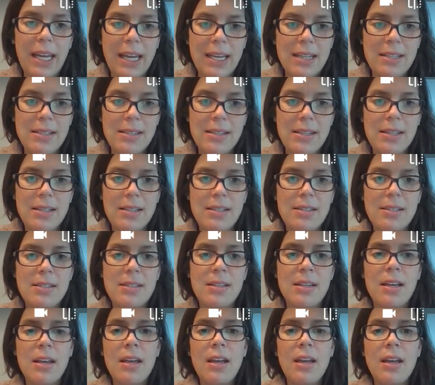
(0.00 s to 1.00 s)

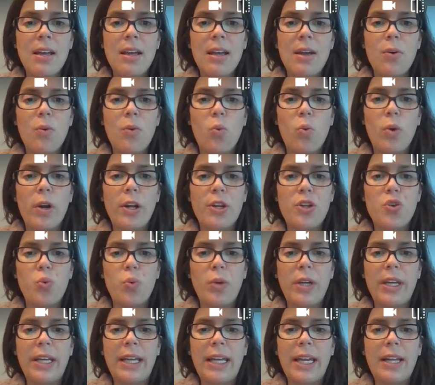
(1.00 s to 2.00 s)
cases,
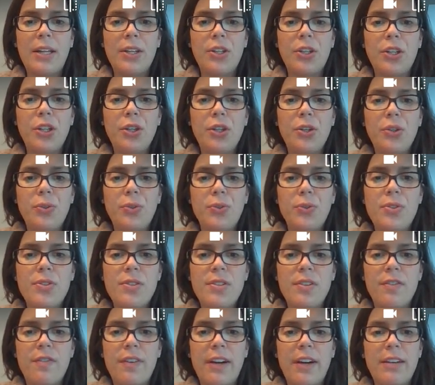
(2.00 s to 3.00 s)
which we can use
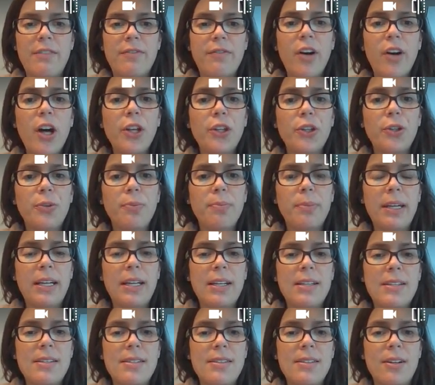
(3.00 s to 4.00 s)
to find volume
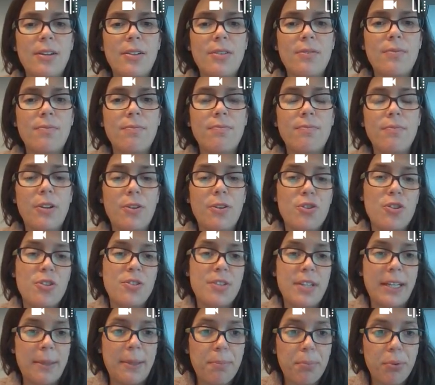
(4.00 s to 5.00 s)
because they're
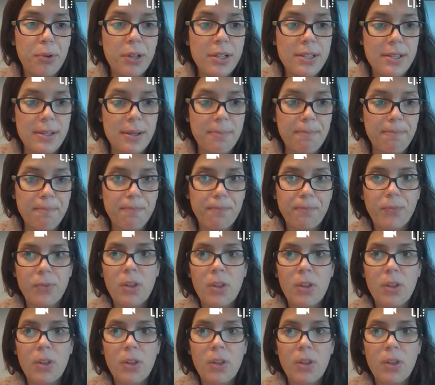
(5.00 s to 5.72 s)
just like a prism.